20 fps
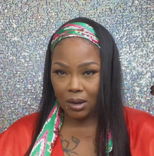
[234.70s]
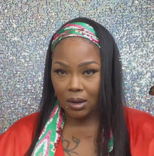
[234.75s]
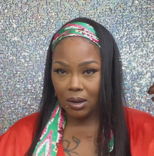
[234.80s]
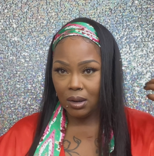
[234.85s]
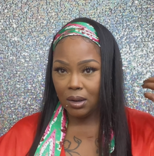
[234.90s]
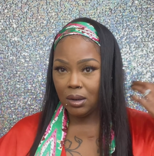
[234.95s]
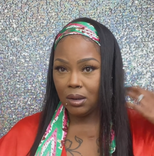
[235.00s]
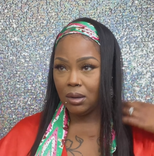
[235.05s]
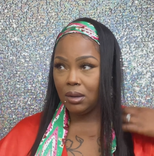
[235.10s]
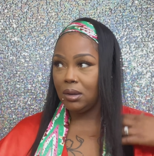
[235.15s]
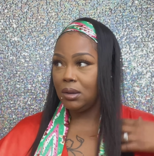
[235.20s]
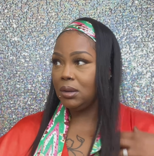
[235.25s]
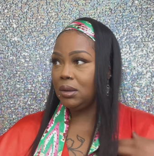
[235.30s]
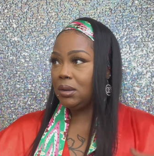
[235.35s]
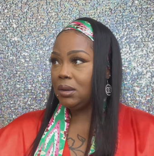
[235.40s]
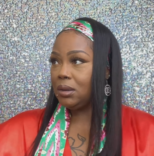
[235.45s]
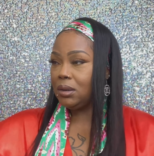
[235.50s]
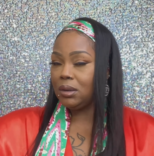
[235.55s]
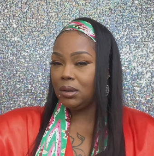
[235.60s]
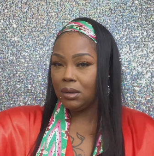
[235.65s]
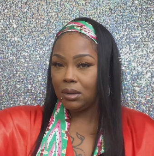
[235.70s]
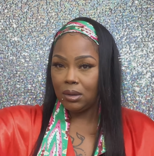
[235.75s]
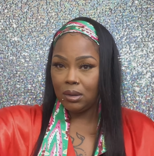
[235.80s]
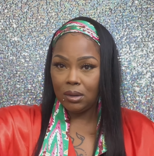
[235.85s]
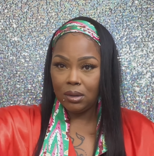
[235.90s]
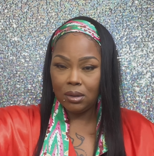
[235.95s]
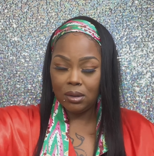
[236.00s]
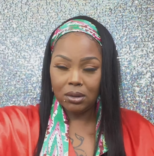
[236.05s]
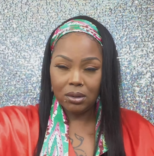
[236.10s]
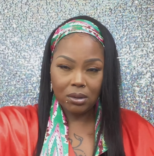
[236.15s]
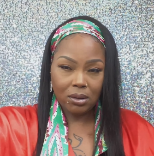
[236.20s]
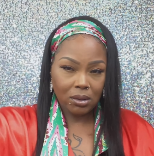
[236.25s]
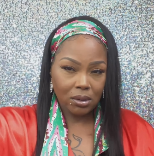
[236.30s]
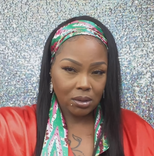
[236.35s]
No one is speaking in this clip.